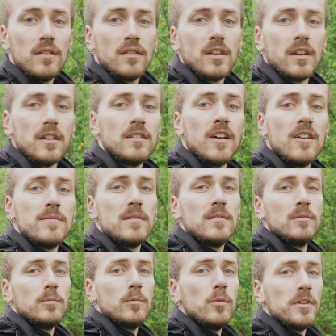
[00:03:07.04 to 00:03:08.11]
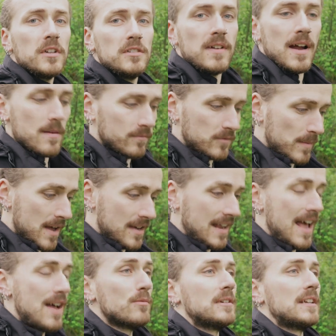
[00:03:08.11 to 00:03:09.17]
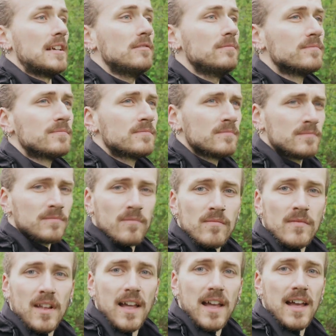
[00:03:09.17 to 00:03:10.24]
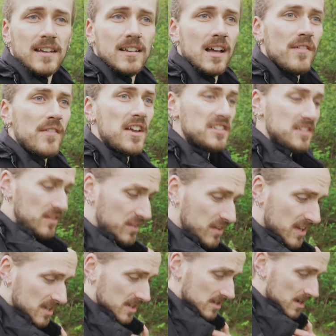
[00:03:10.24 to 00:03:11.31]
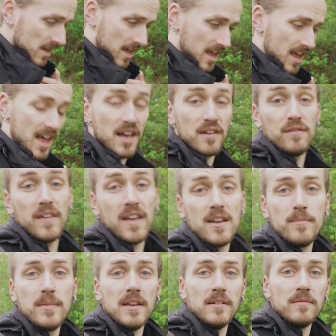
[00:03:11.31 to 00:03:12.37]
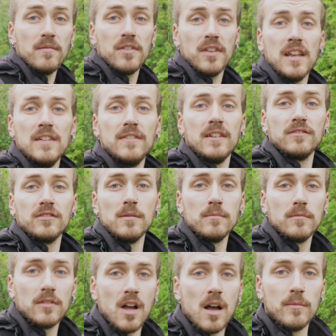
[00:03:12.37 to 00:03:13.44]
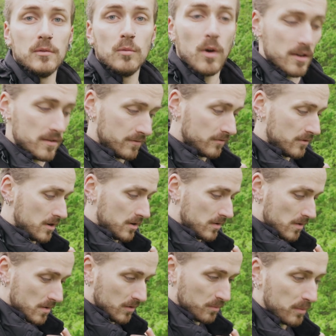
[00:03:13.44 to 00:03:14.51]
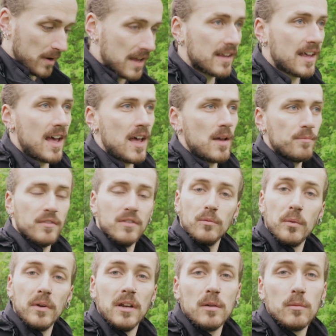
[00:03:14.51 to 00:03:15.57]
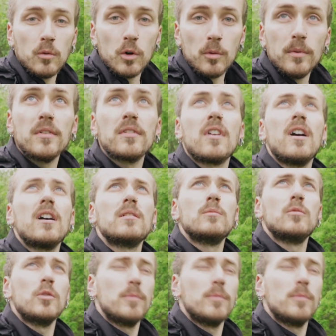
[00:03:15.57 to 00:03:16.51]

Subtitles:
So I've been walking around for about an hour now, and I've actually seen a fair bit. So anything from common white throats, black caps, willow warblers, garden